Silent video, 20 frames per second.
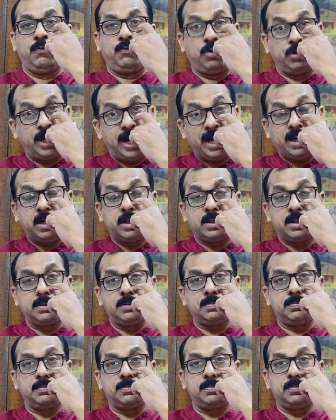For that,
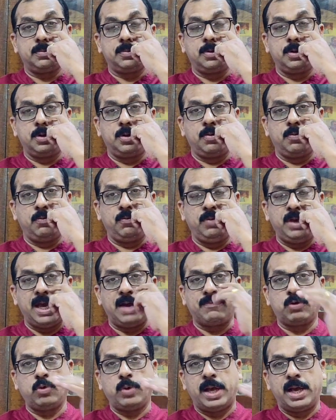we
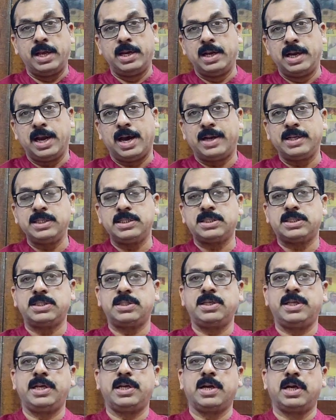have to
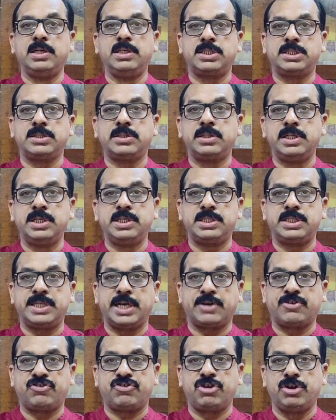analyze the concerning
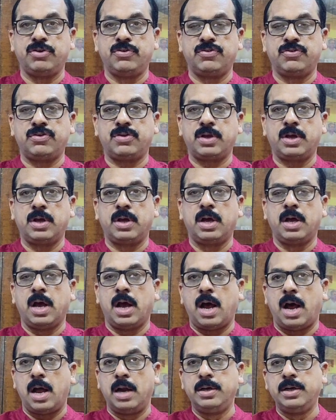sections
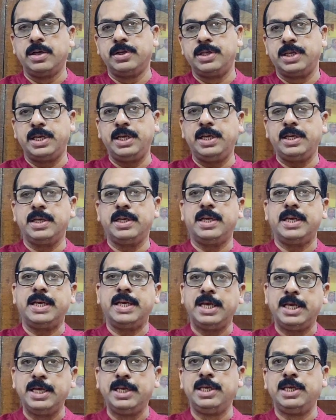under the
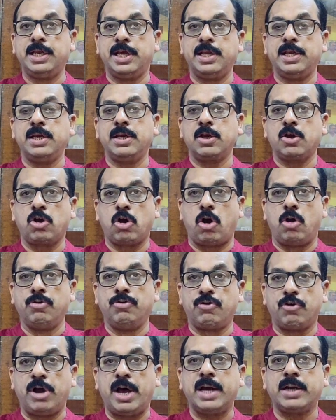Indian
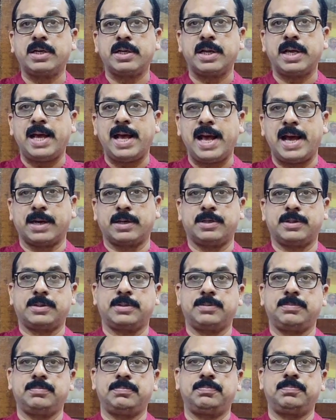Contract Act.
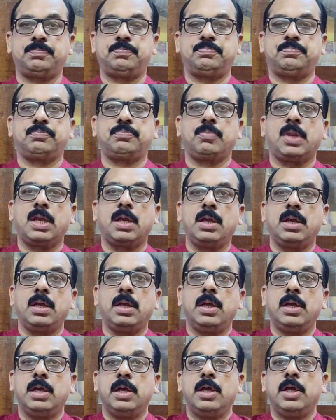
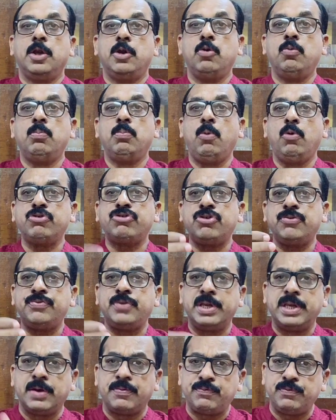Now, most of
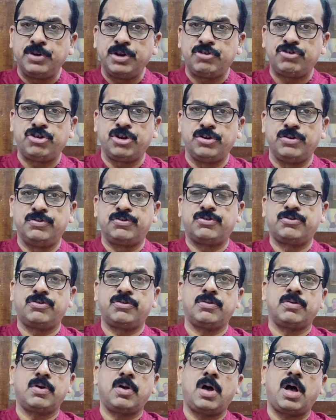the
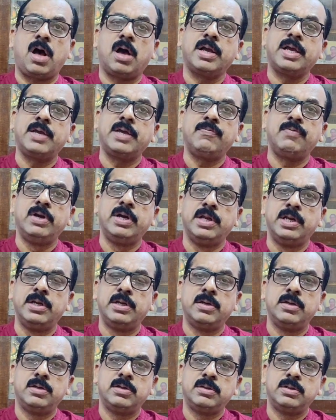definitions are given
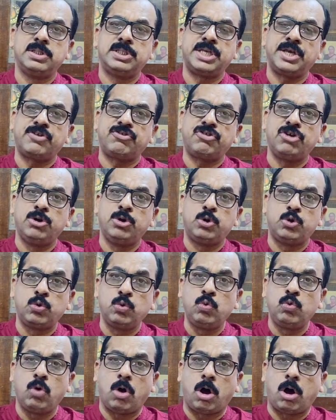in Section
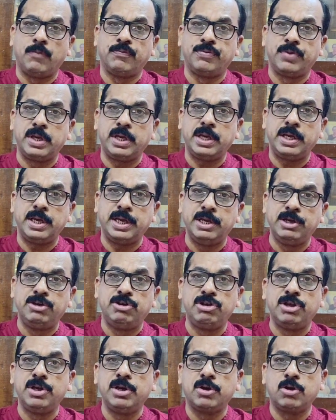2 of the
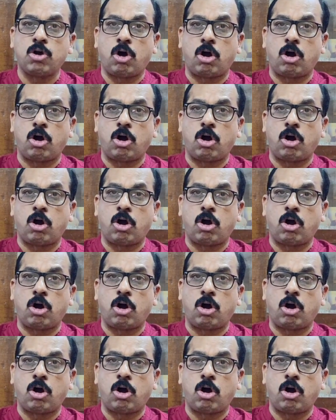Indian